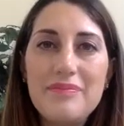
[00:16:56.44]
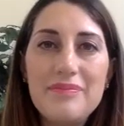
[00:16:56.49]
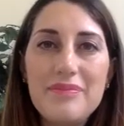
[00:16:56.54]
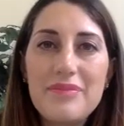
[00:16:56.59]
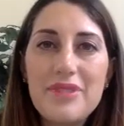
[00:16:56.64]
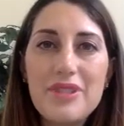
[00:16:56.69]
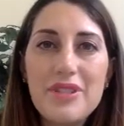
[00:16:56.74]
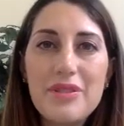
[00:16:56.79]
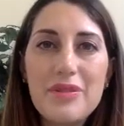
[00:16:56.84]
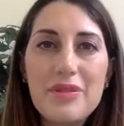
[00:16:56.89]

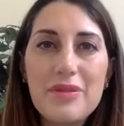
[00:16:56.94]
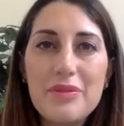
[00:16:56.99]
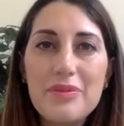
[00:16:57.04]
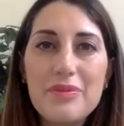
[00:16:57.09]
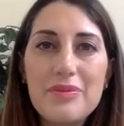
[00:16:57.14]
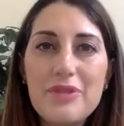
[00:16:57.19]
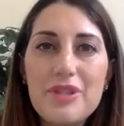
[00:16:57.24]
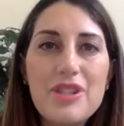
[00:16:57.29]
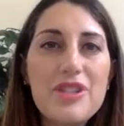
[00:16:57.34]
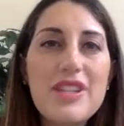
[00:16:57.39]
to
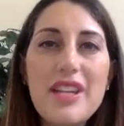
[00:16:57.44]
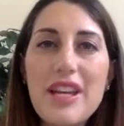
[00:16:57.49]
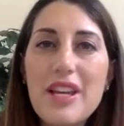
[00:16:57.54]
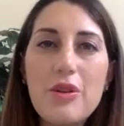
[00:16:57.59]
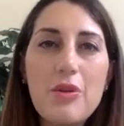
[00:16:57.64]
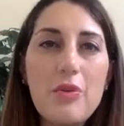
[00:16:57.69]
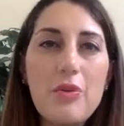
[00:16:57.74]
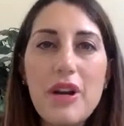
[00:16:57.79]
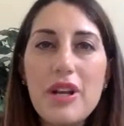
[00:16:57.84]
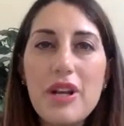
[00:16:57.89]
just like
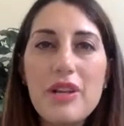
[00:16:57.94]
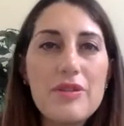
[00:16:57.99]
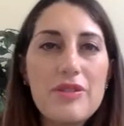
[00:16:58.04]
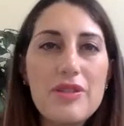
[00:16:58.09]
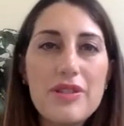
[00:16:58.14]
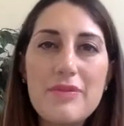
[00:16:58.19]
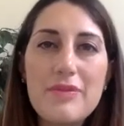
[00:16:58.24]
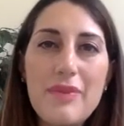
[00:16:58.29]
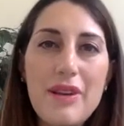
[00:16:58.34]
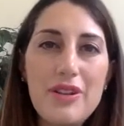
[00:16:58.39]
the one you
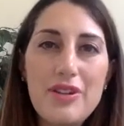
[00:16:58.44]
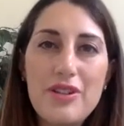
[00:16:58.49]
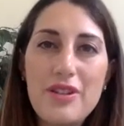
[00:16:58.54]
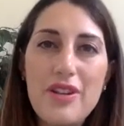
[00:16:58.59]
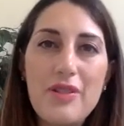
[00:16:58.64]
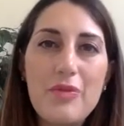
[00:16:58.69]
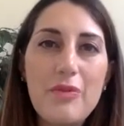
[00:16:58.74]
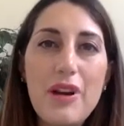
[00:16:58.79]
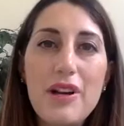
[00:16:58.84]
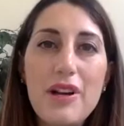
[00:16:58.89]
just
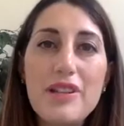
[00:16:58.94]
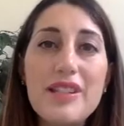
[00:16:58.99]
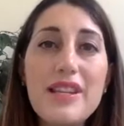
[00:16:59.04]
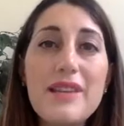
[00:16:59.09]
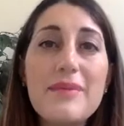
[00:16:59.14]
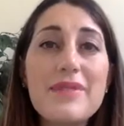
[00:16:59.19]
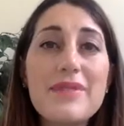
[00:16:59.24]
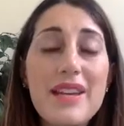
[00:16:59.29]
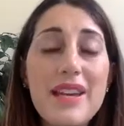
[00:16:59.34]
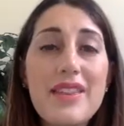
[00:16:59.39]
mentioned, where it
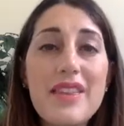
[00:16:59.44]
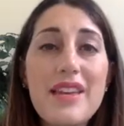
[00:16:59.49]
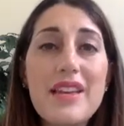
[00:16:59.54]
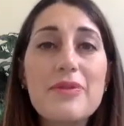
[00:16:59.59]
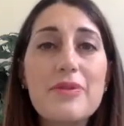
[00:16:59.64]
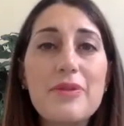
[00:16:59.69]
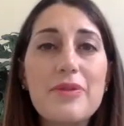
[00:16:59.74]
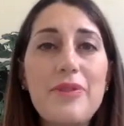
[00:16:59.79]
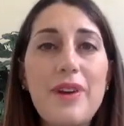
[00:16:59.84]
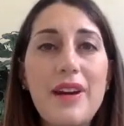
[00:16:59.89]
seems like
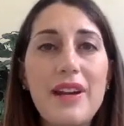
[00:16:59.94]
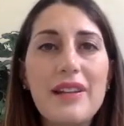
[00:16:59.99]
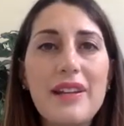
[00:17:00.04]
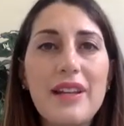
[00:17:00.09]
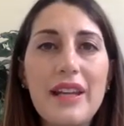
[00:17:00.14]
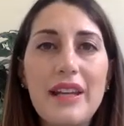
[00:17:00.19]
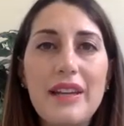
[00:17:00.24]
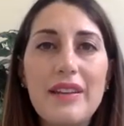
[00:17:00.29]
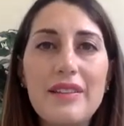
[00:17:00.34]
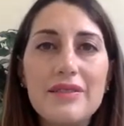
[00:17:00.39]
things were
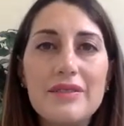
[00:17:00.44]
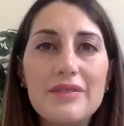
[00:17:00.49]
finally.